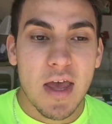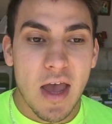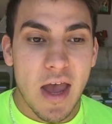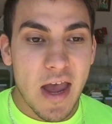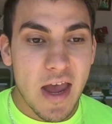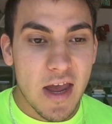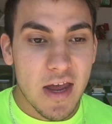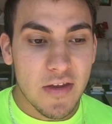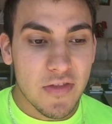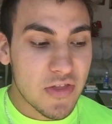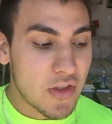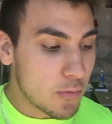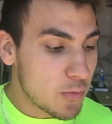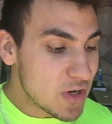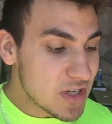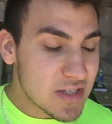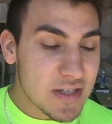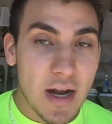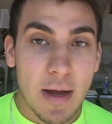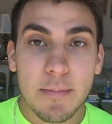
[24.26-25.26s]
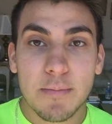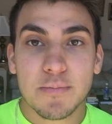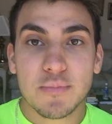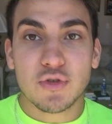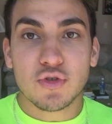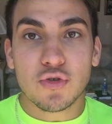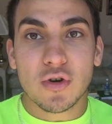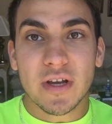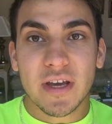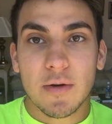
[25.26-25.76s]
And the reason I'm
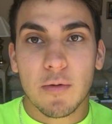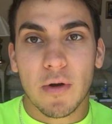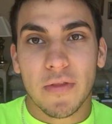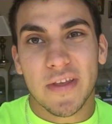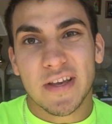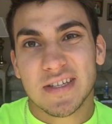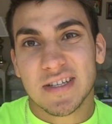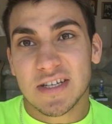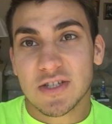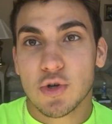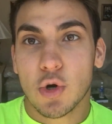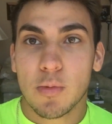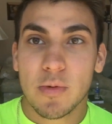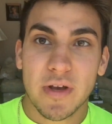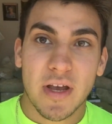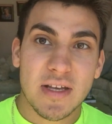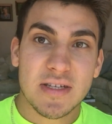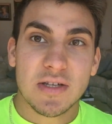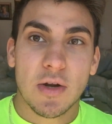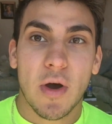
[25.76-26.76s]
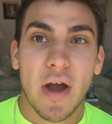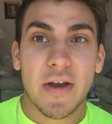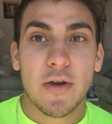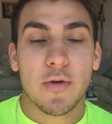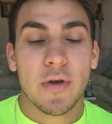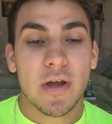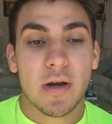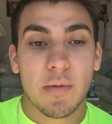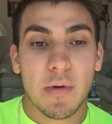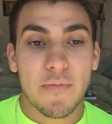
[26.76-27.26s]
drinking one of these, because normally you guys know I
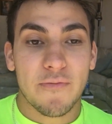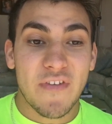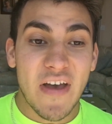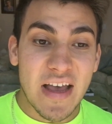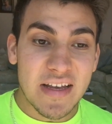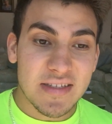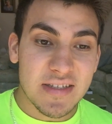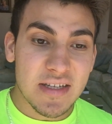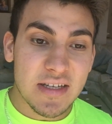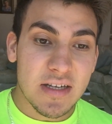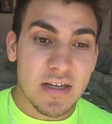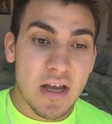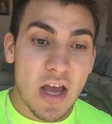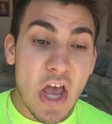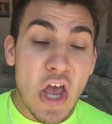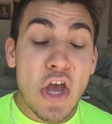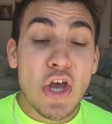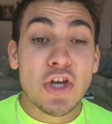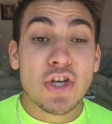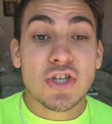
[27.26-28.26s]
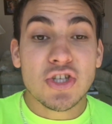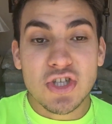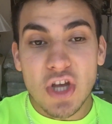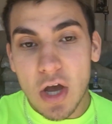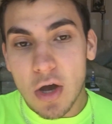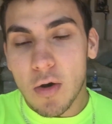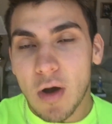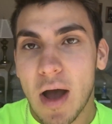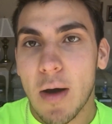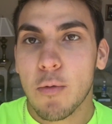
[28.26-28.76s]
do intermittent fasting,
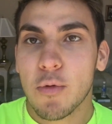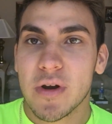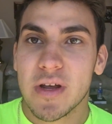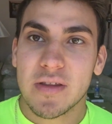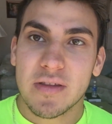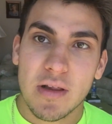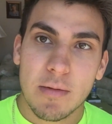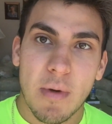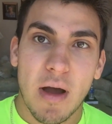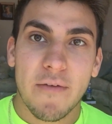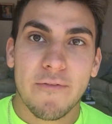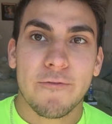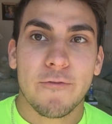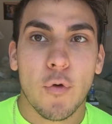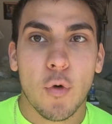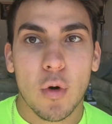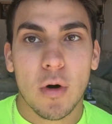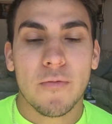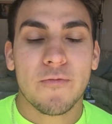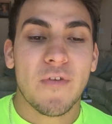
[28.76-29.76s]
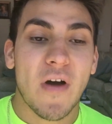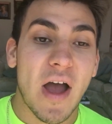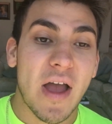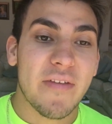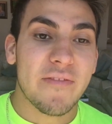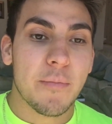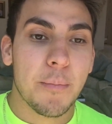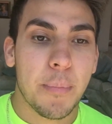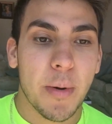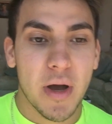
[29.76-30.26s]
so I won't eat till about 4 or
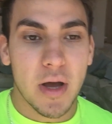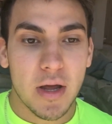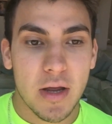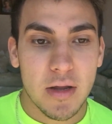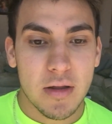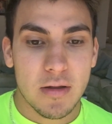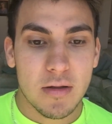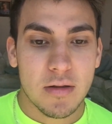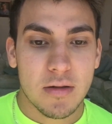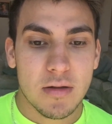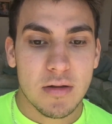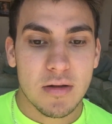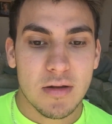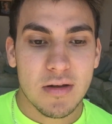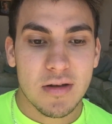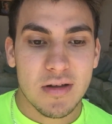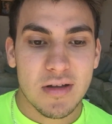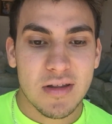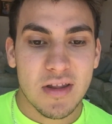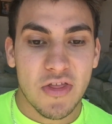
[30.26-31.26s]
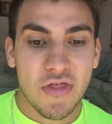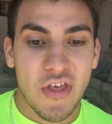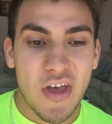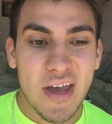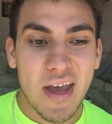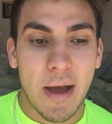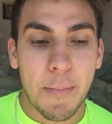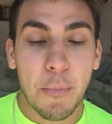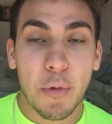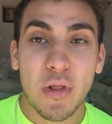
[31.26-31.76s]
5. But the
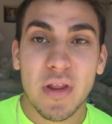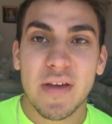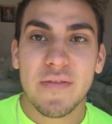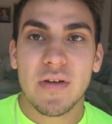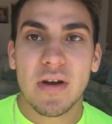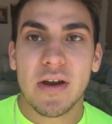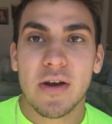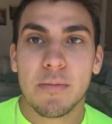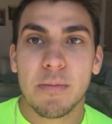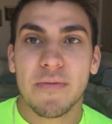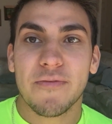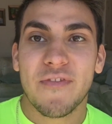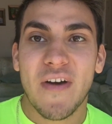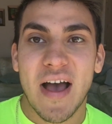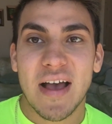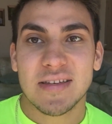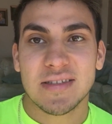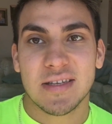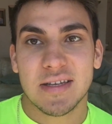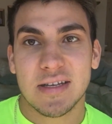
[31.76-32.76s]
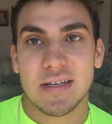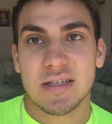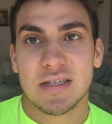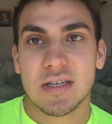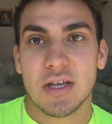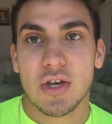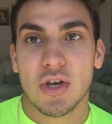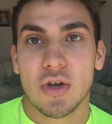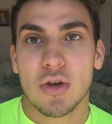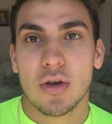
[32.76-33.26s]
thing I believe in intermittent fasting
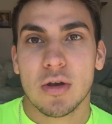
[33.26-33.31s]
is,